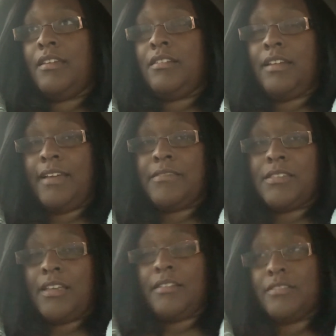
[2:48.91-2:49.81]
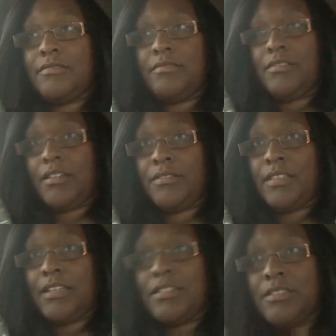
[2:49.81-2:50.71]
Lifestyle, you know,
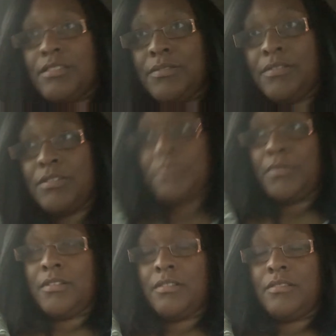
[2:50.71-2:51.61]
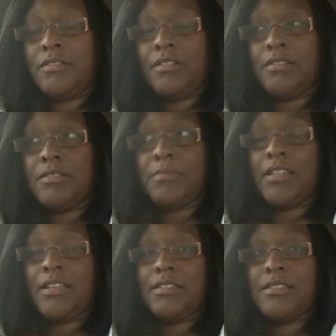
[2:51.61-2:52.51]
things to do in this world. You know, some
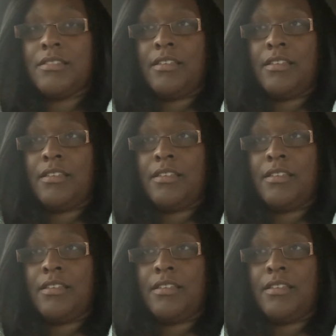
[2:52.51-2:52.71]
kids